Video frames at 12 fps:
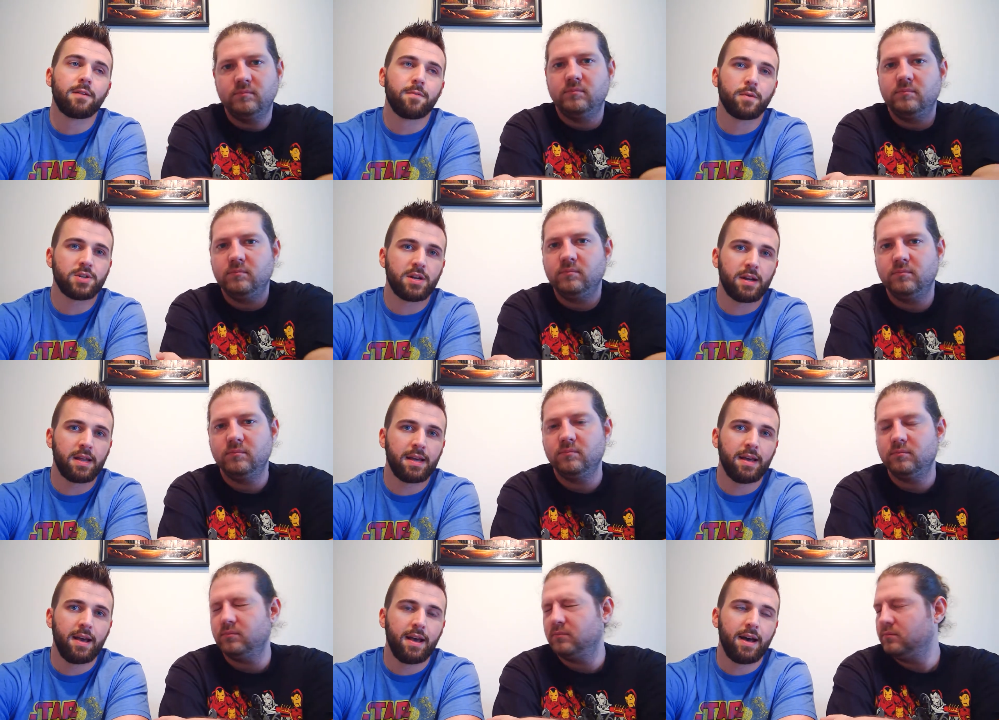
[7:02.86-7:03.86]
Speaker 1: and
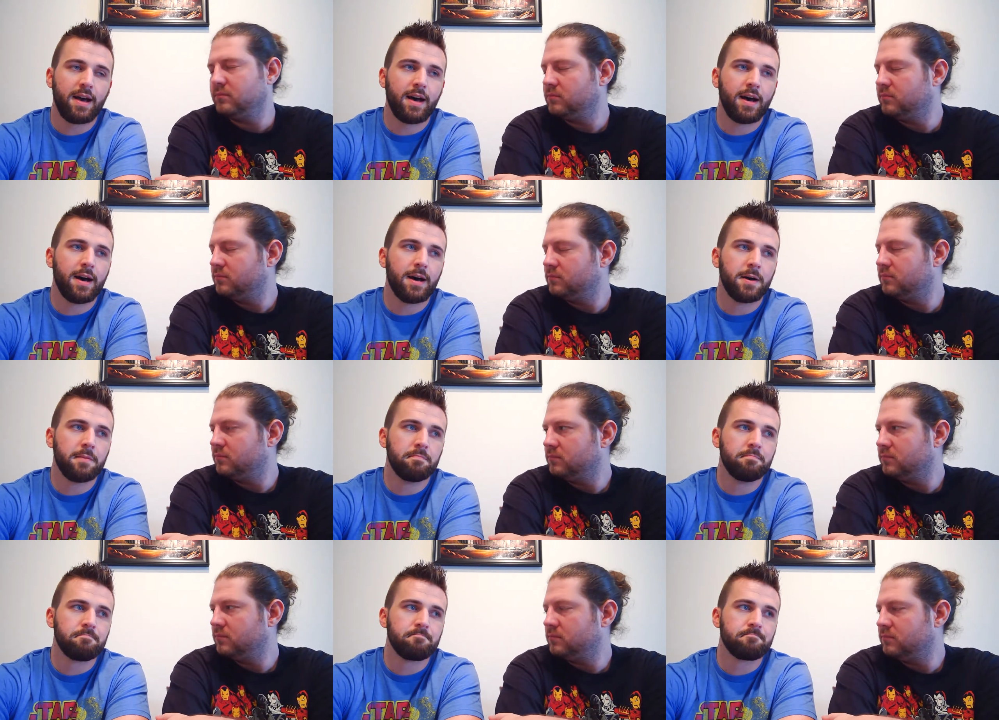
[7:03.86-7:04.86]
unfortunately...
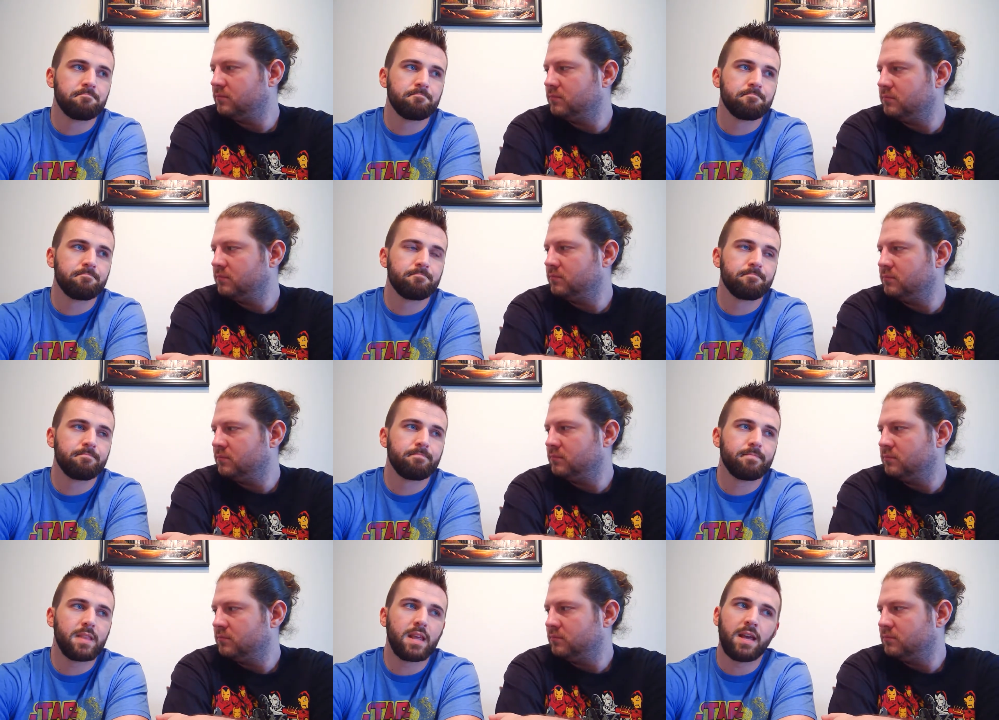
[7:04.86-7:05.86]
Um,
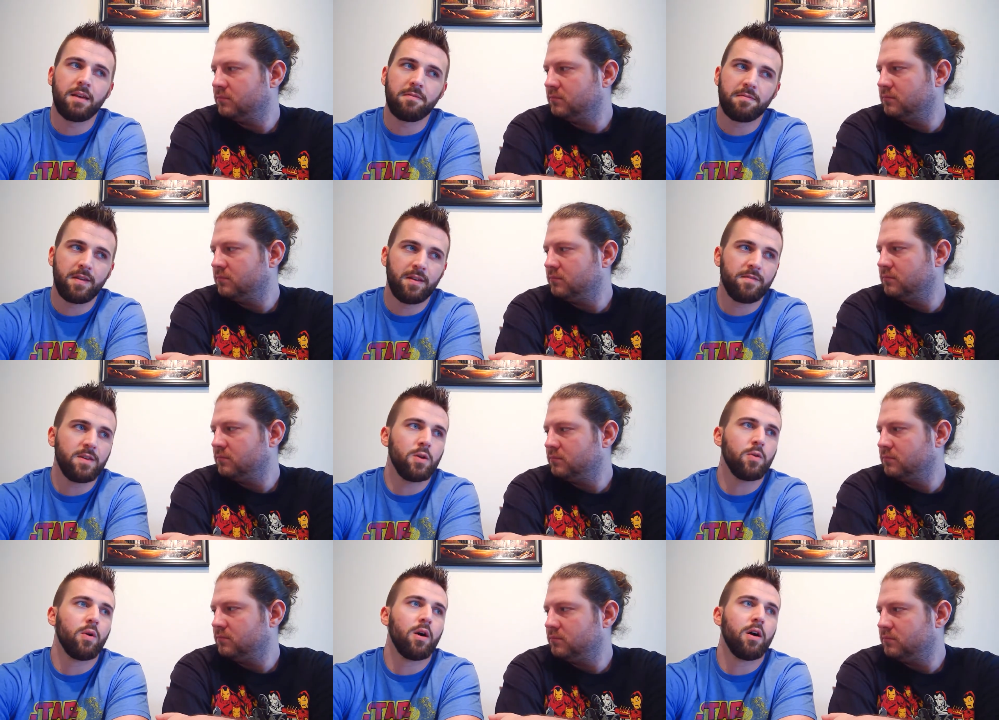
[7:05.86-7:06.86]
if
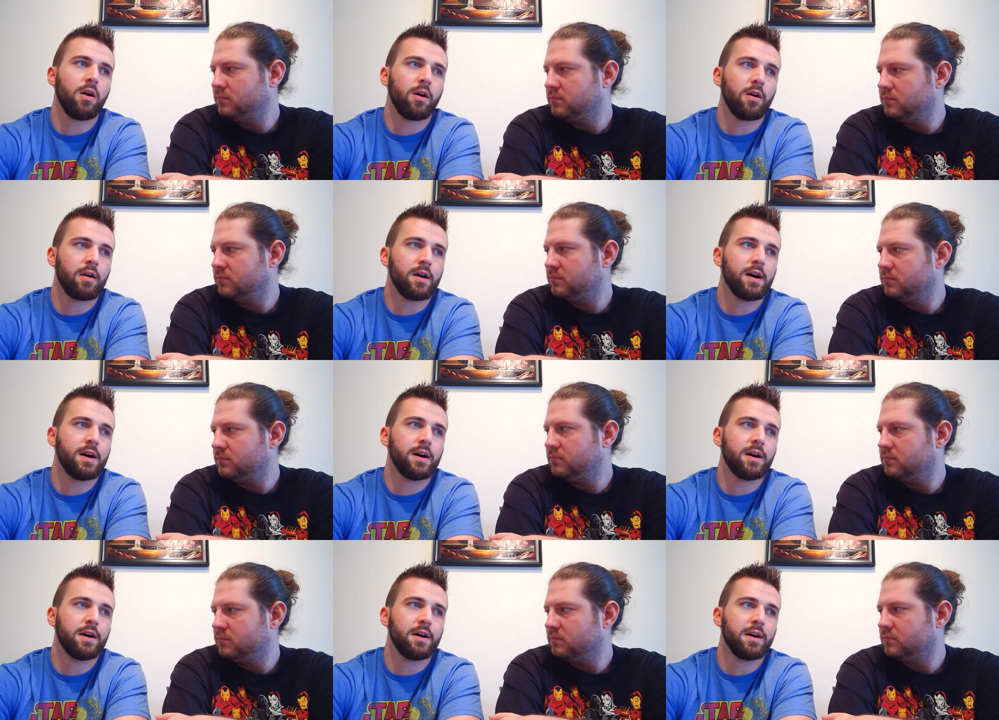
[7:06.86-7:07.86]
if you
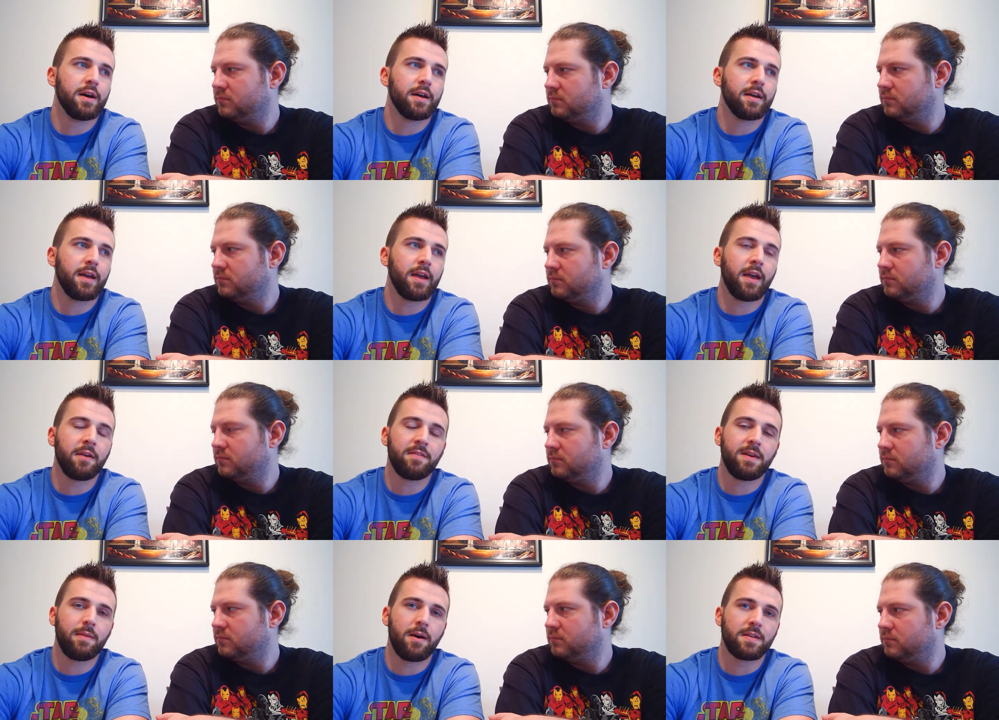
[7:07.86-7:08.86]
are uh,
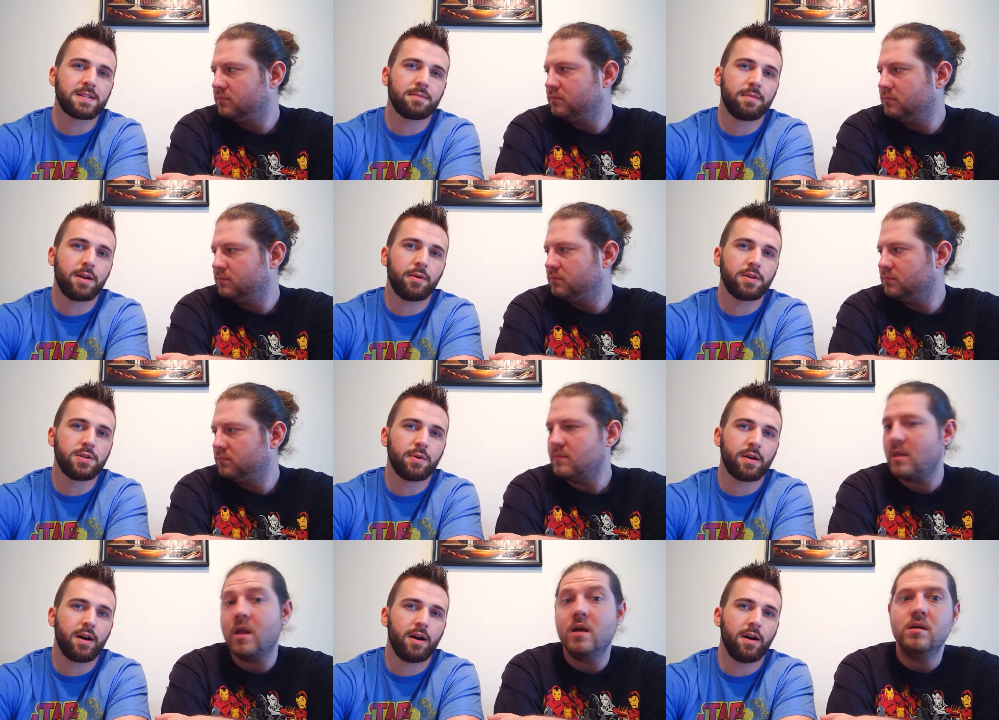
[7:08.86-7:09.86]
a, a female that's going to be
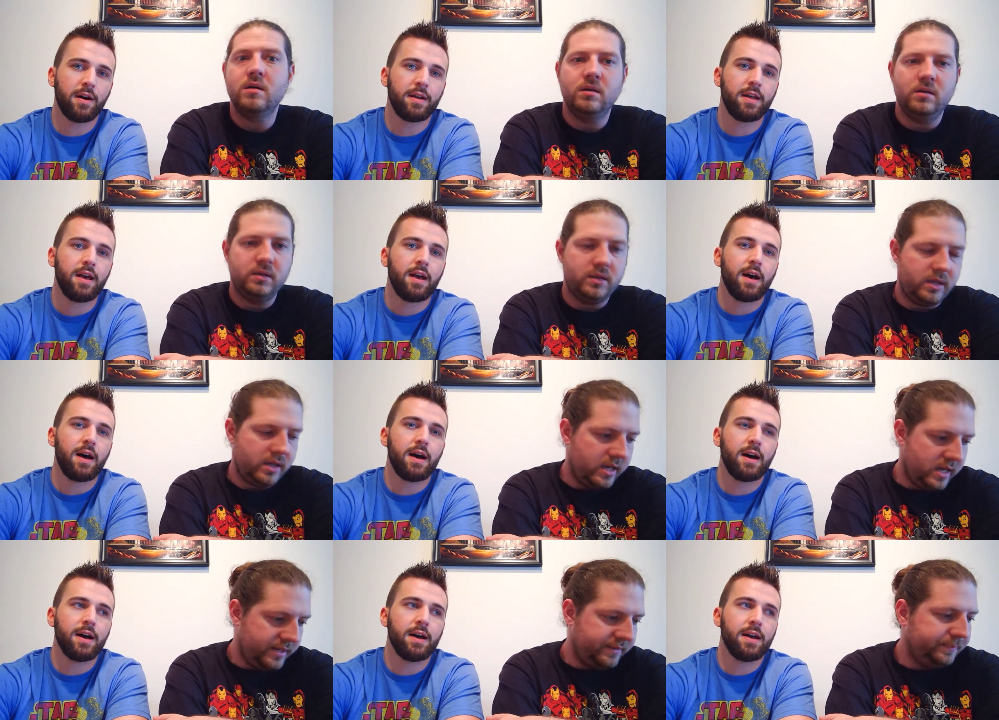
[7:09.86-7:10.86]
going to a con,
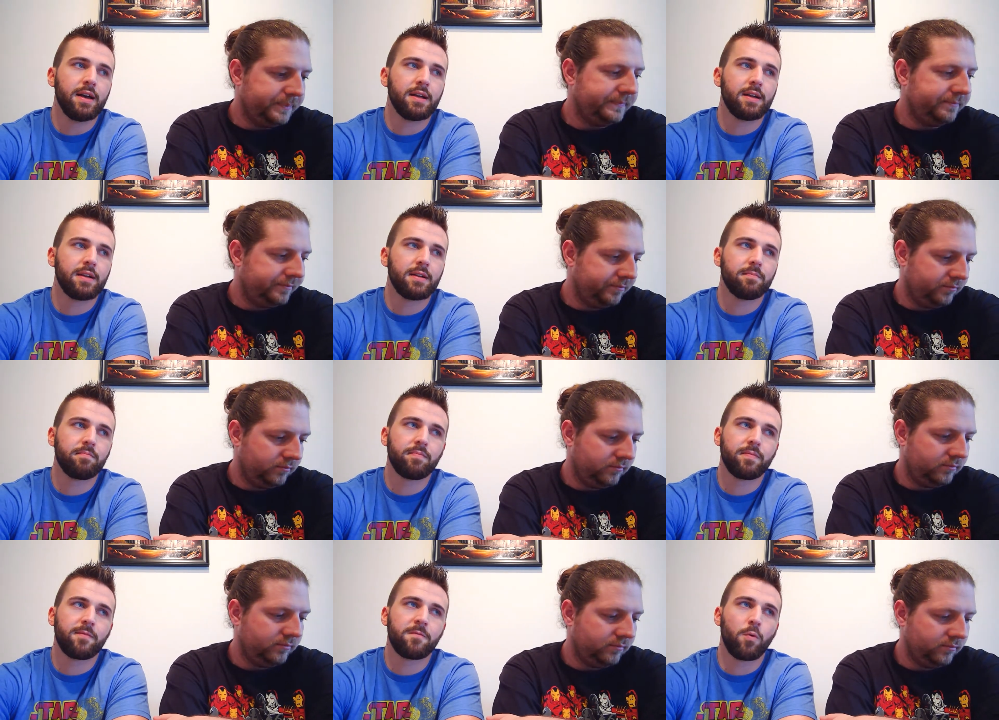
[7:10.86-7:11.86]
yeah. uh,
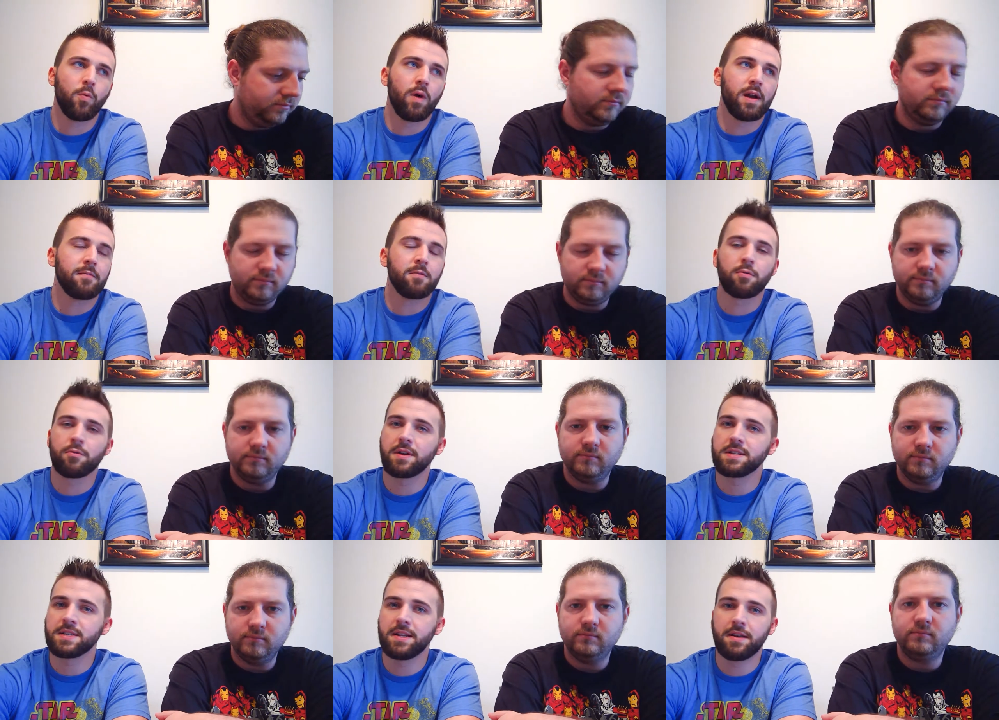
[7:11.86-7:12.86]
for
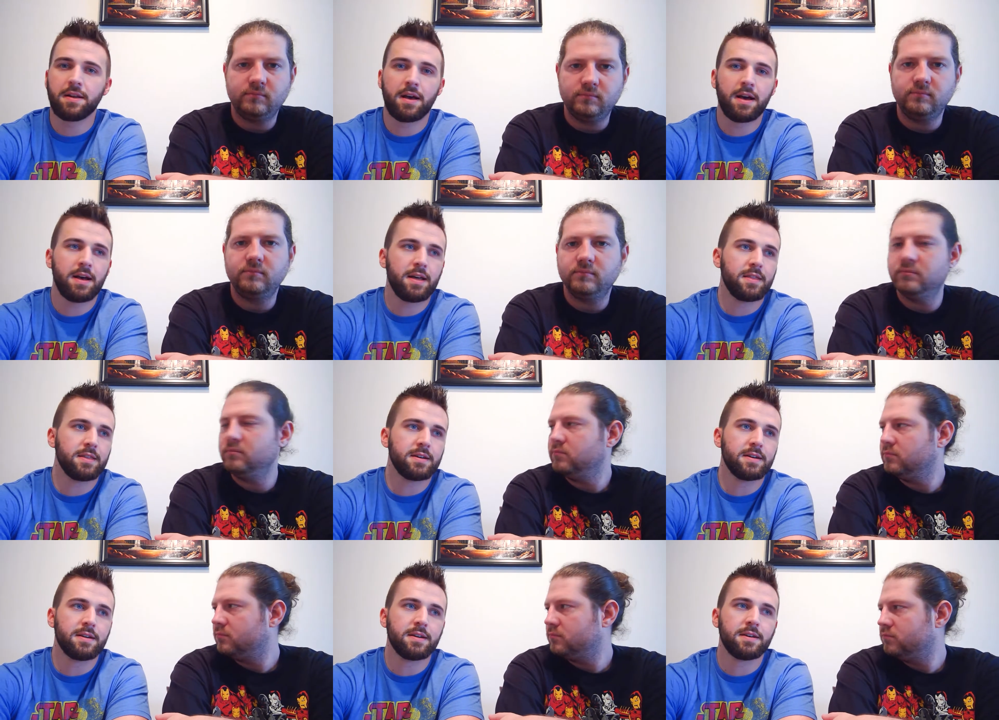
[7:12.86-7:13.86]
whatever reason,
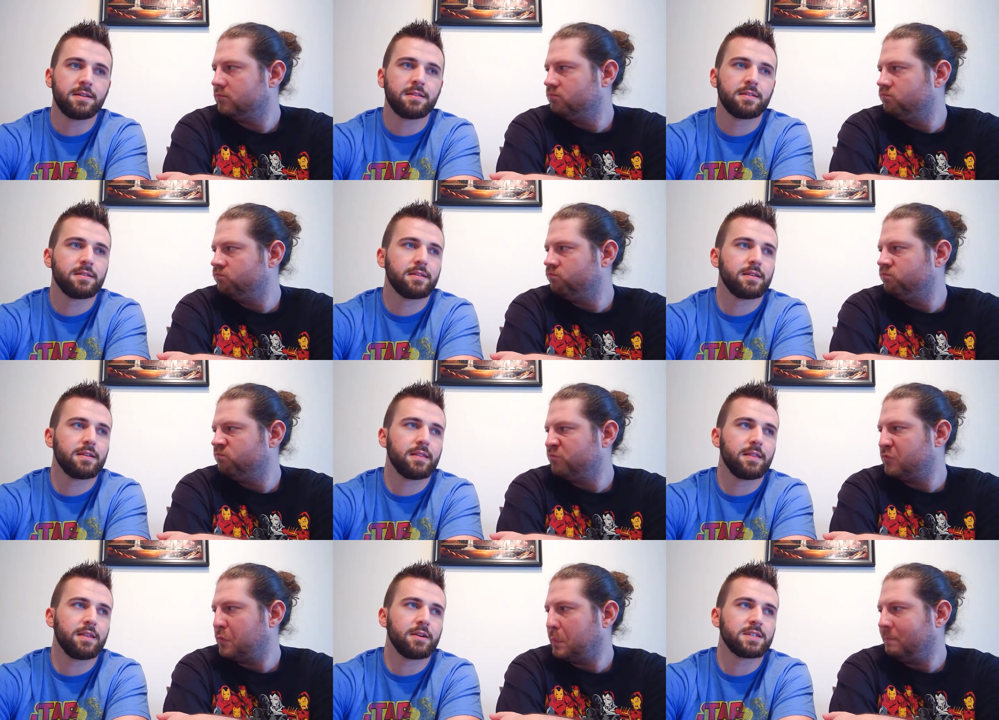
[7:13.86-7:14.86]
uh, the
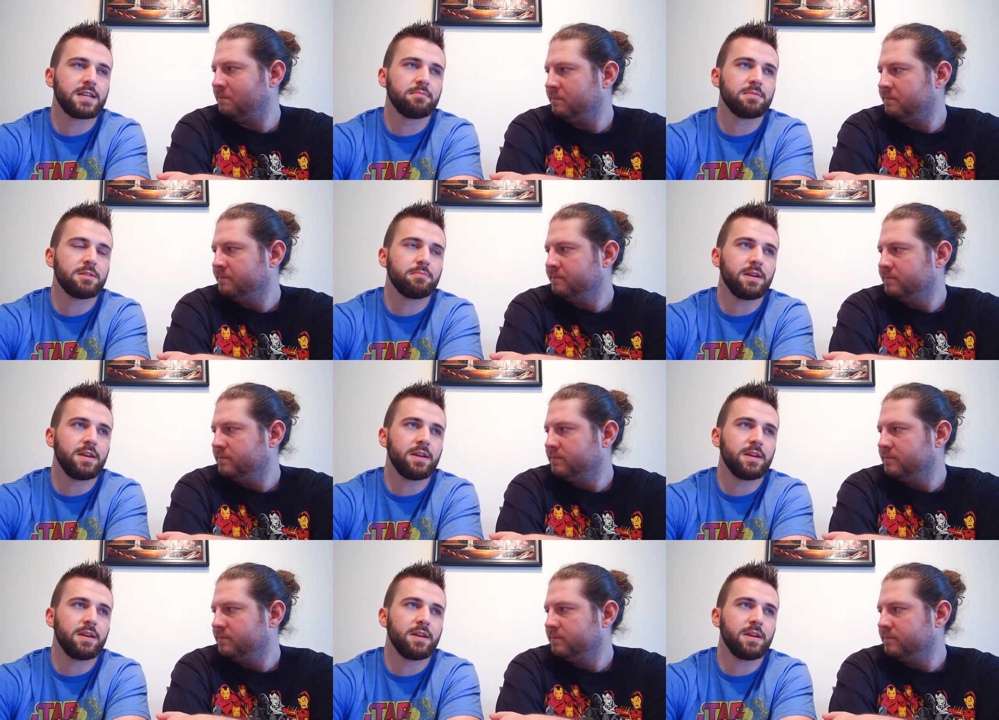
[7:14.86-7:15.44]
there